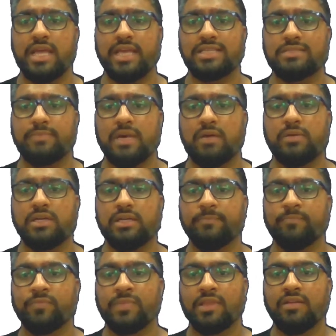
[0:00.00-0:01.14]
X power
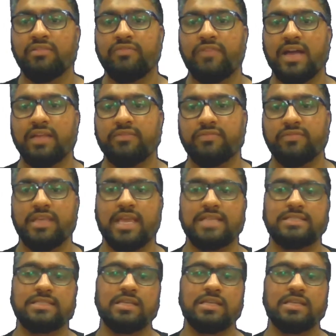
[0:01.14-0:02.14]
5. Yes.